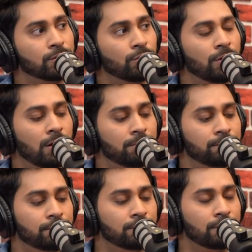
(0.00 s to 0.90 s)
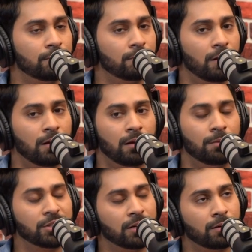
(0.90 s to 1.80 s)
So, um,
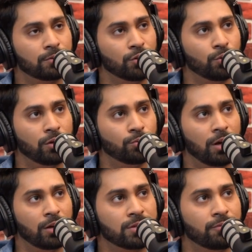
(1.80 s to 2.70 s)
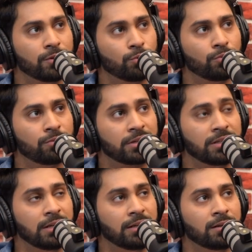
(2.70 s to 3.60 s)
Abhishek, do you, are you, you someone who
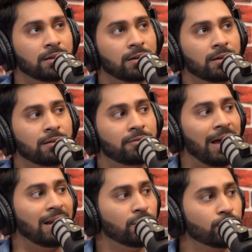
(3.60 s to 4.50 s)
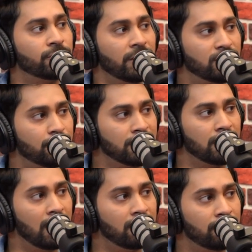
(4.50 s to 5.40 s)
really... values friendships in
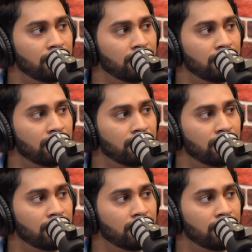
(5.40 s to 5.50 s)
life?